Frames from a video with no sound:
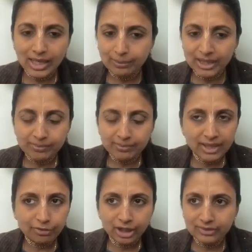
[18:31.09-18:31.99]
Namely,
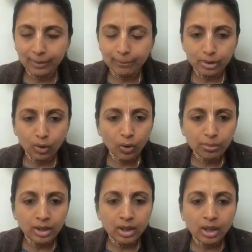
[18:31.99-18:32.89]
say, for example, home,
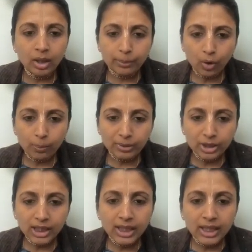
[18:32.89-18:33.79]

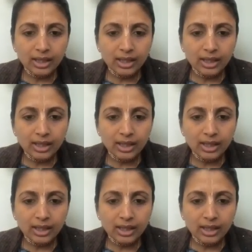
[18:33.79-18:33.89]
property,